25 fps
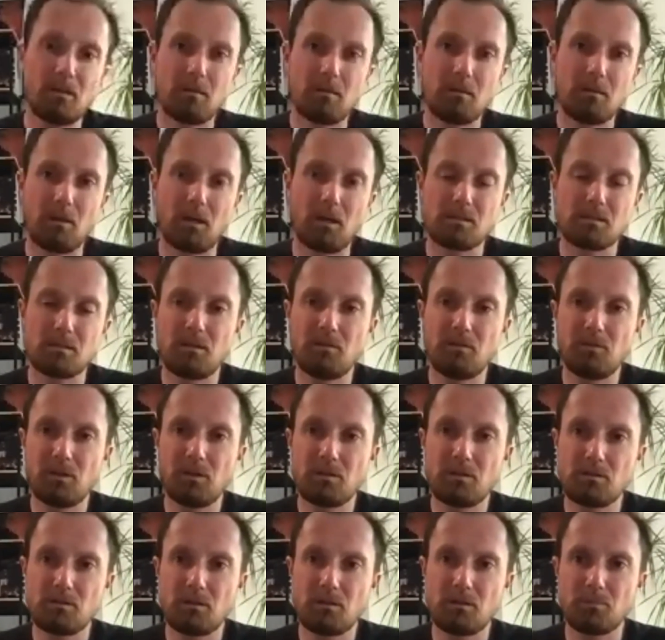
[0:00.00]
as an event, you
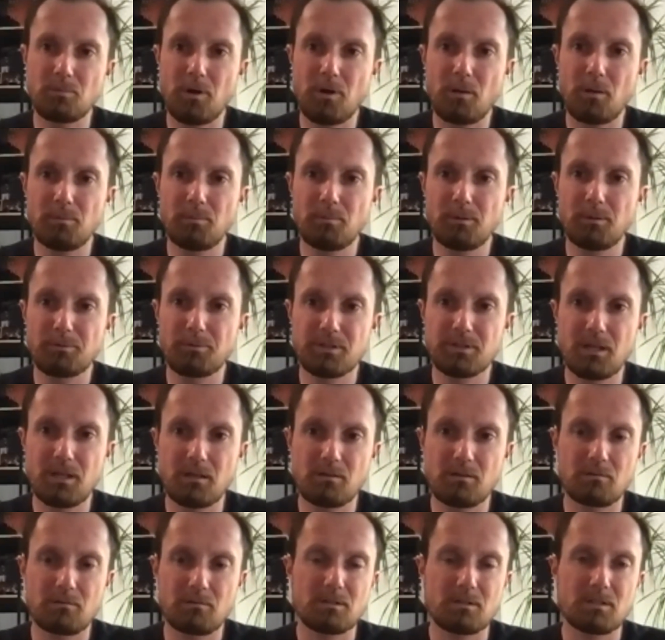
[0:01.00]
can probably protect
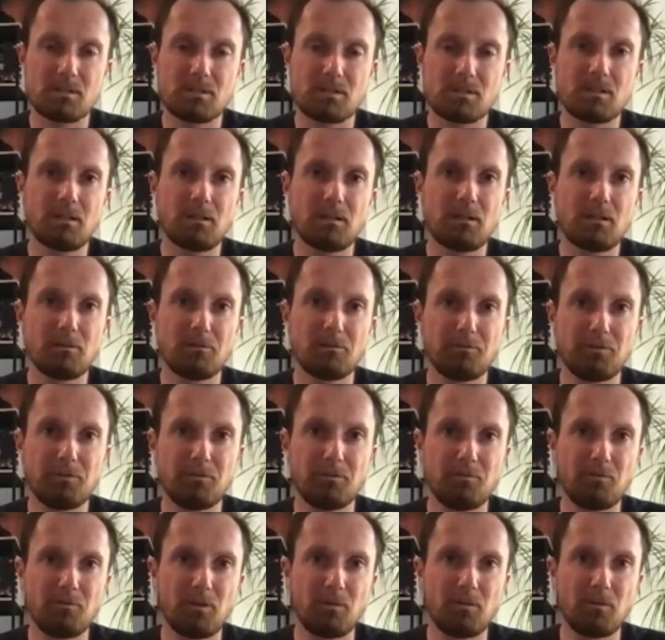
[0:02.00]
yourself
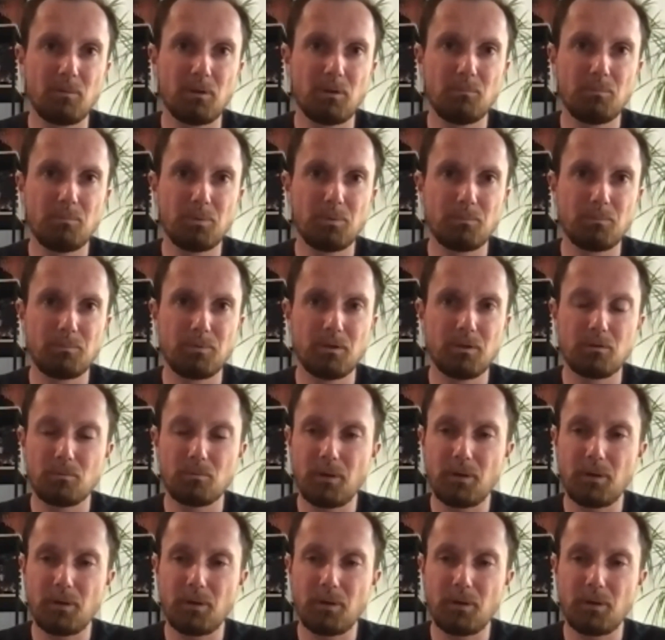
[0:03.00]
by